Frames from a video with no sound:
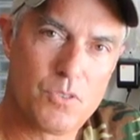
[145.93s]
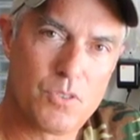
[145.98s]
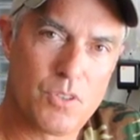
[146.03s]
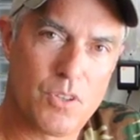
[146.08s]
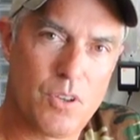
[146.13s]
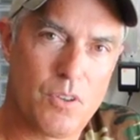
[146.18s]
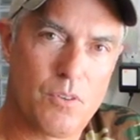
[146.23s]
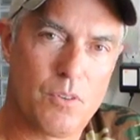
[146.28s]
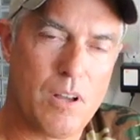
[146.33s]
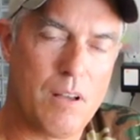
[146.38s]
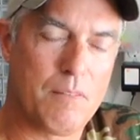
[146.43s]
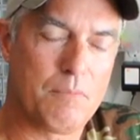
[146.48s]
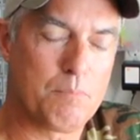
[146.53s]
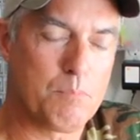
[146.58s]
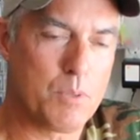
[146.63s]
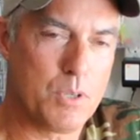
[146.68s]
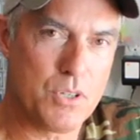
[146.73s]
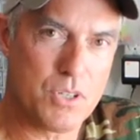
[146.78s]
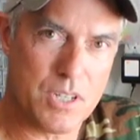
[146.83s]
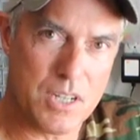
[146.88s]
So I
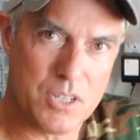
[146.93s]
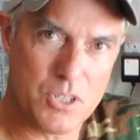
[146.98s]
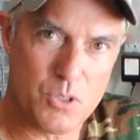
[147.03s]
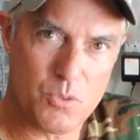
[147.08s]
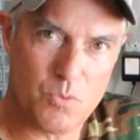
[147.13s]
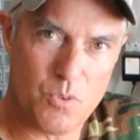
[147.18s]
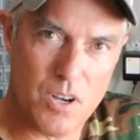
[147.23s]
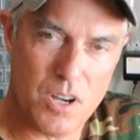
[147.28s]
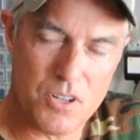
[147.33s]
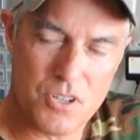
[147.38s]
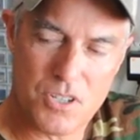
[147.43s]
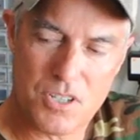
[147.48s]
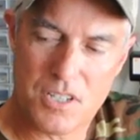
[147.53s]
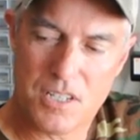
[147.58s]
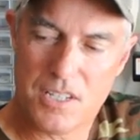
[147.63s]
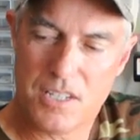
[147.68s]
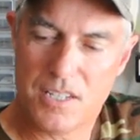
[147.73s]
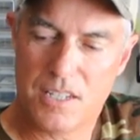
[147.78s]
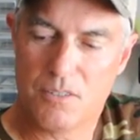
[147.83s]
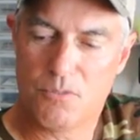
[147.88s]
appreciate your
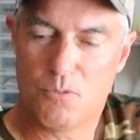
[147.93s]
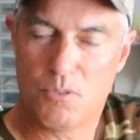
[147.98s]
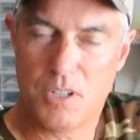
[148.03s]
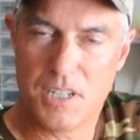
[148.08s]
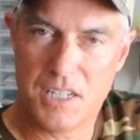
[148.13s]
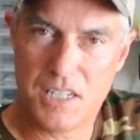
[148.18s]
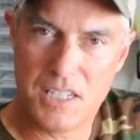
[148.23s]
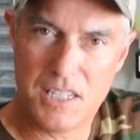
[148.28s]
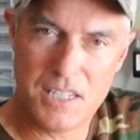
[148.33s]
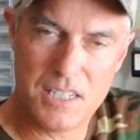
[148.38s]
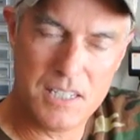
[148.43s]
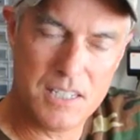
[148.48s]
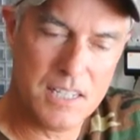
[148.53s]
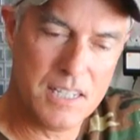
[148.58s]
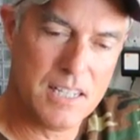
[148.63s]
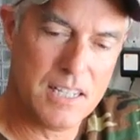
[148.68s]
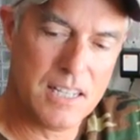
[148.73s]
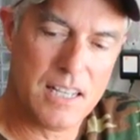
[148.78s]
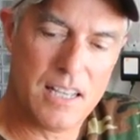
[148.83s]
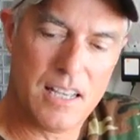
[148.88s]
watching and reading,
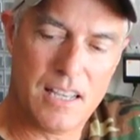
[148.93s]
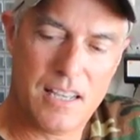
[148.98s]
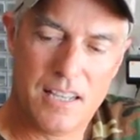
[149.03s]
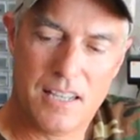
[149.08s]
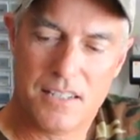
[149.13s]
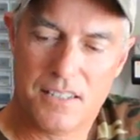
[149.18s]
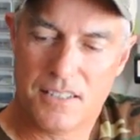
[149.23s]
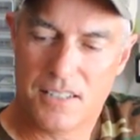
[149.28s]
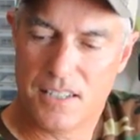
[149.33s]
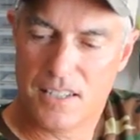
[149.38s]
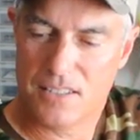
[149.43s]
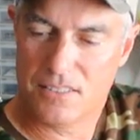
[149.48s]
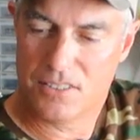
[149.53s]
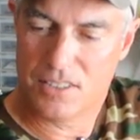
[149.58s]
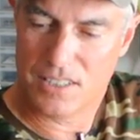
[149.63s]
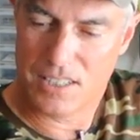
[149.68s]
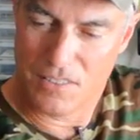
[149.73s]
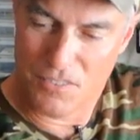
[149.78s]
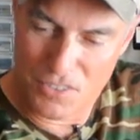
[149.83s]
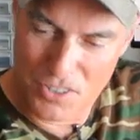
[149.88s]
and to
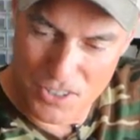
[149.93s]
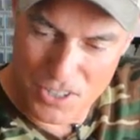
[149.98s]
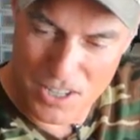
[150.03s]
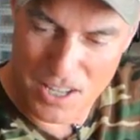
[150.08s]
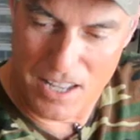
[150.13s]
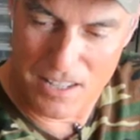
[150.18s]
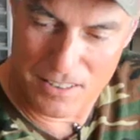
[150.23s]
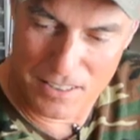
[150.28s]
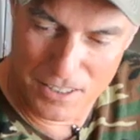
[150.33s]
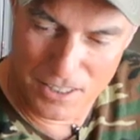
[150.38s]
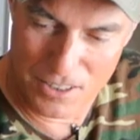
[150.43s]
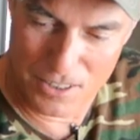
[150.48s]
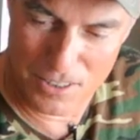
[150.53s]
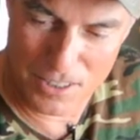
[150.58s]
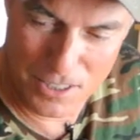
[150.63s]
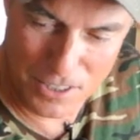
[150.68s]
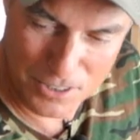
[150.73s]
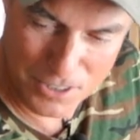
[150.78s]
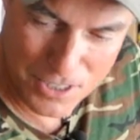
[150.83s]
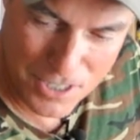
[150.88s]
give you a
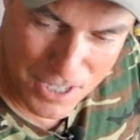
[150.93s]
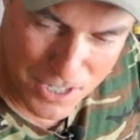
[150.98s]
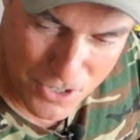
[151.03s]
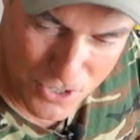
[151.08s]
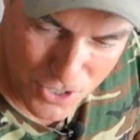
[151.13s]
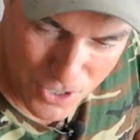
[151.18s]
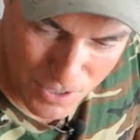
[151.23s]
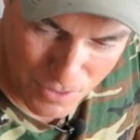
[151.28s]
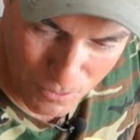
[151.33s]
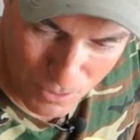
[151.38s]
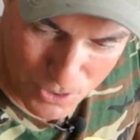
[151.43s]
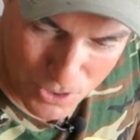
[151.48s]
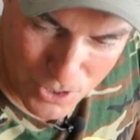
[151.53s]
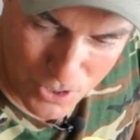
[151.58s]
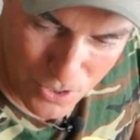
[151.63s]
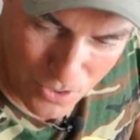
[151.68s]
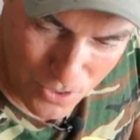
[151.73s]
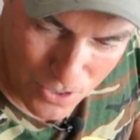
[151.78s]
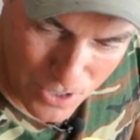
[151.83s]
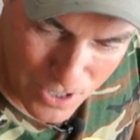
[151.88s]
little teaser of what's
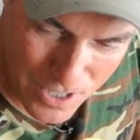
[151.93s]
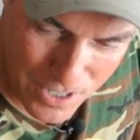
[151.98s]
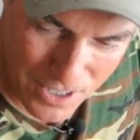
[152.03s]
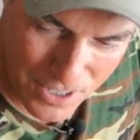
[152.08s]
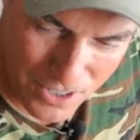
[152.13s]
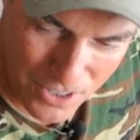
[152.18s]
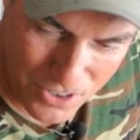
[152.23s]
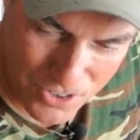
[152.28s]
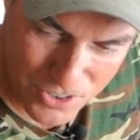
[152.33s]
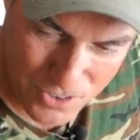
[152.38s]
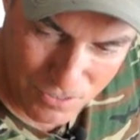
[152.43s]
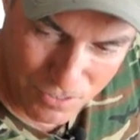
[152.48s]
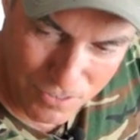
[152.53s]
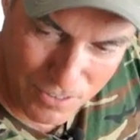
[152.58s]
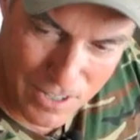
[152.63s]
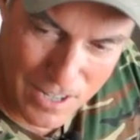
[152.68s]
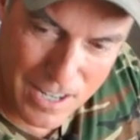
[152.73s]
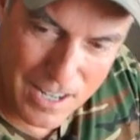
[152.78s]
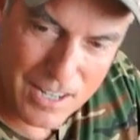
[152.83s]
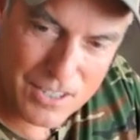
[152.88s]
going on, here's the
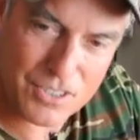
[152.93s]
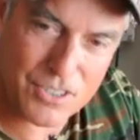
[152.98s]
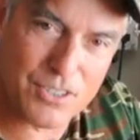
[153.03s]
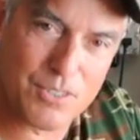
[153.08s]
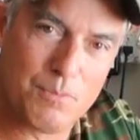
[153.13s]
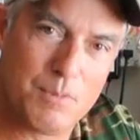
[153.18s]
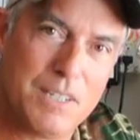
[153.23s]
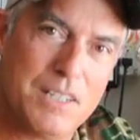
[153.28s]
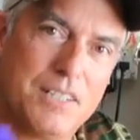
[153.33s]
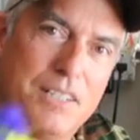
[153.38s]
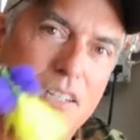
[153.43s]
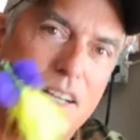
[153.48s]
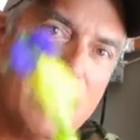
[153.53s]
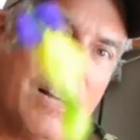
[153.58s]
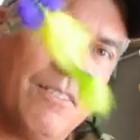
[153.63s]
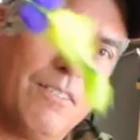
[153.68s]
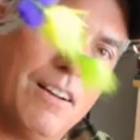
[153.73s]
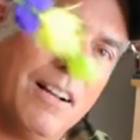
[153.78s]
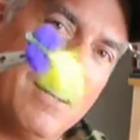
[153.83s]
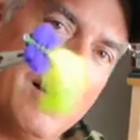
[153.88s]
flies that are being
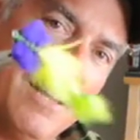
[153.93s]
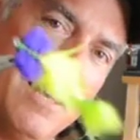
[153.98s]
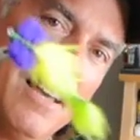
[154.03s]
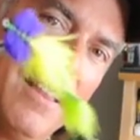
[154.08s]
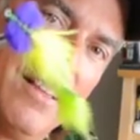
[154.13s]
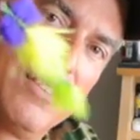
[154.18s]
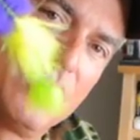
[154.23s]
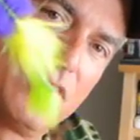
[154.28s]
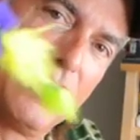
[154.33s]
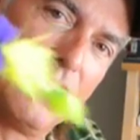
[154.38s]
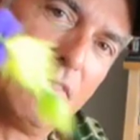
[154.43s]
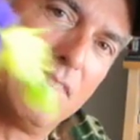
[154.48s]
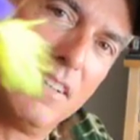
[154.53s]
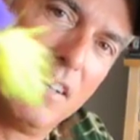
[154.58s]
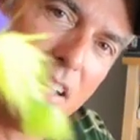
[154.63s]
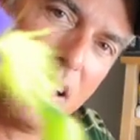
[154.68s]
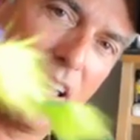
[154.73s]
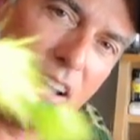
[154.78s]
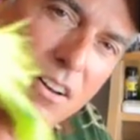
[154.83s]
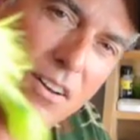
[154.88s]
tied right now. That's a,
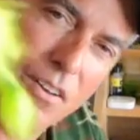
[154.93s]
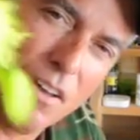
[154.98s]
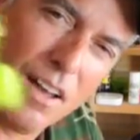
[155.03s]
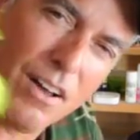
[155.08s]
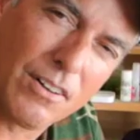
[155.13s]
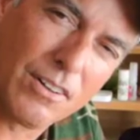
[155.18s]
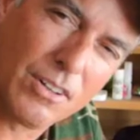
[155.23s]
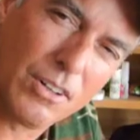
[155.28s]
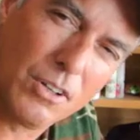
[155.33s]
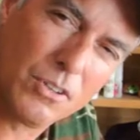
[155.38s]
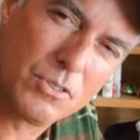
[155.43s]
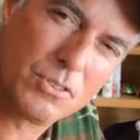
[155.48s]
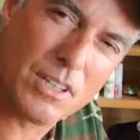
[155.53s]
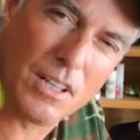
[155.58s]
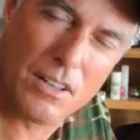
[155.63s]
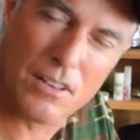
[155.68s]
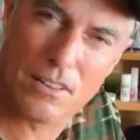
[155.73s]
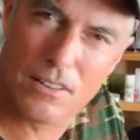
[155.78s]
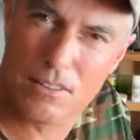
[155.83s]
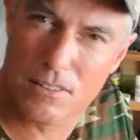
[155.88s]
I don't know how close
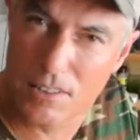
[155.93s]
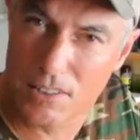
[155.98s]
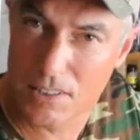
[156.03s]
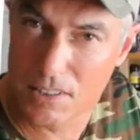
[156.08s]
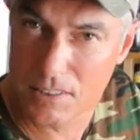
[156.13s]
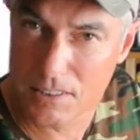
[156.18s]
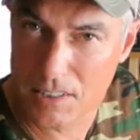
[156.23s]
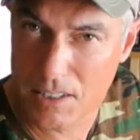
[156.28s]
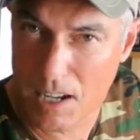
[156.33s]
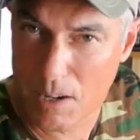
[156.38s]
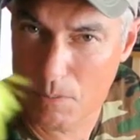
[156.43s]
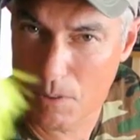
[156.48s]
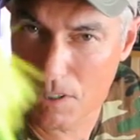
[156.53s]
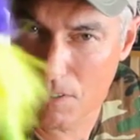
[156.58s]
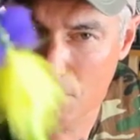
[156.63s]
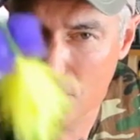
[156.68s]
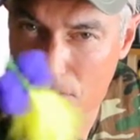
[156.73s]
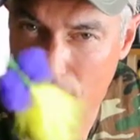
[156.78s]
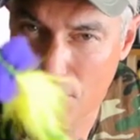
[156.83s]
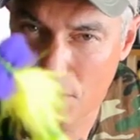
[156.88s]
that camera
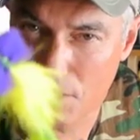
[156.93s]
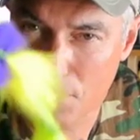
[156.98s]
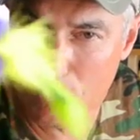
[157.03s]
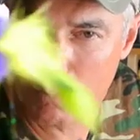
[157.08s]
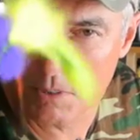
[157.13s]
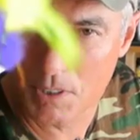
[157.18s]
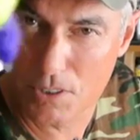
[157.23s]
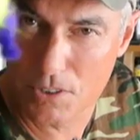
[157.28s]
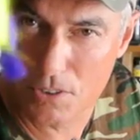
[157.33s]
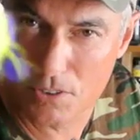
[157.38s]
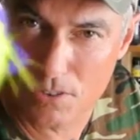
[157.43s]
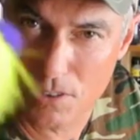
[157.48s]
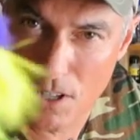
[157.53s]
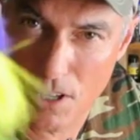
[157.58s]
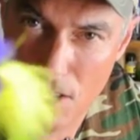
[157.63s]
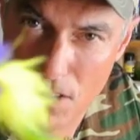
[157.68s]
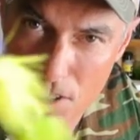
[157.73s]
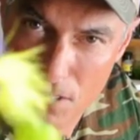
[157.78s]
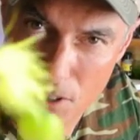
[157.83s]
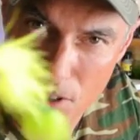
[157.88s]
can focus, but this
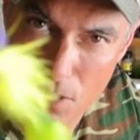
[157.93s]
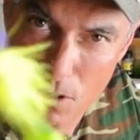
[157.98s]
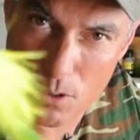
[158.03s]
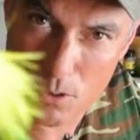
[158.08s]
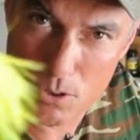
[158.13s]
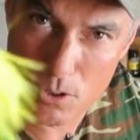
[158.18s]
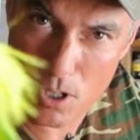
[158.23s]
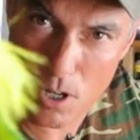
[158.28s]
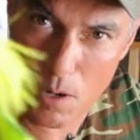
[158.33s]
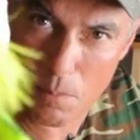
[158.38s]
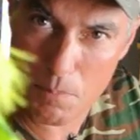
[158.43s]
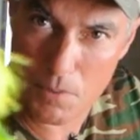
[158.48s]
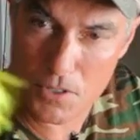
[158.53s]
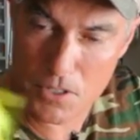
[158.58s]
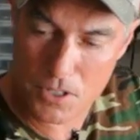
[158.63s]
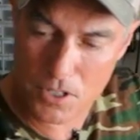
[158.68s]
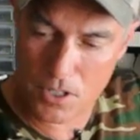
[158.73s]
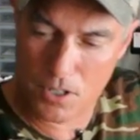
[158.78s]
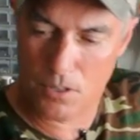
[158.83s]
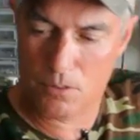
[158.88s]
good old tarpon
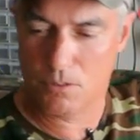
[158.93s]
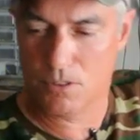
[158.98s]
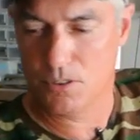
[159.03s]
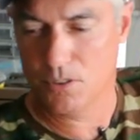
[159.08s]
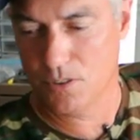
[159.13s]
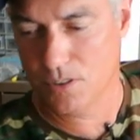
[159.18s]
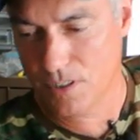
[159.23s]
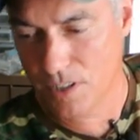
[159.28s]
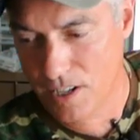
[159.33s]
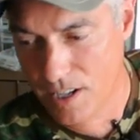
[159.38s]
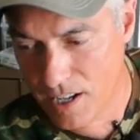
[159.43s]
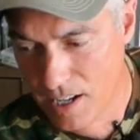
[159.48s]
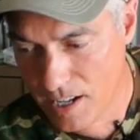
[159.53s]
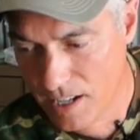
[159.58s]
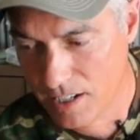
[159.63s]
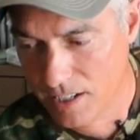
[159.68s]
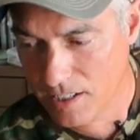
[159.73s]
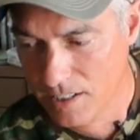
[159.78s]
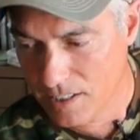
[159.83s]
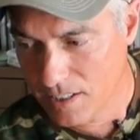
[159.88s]
tug doing
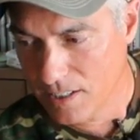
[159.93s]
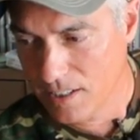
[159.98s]
that,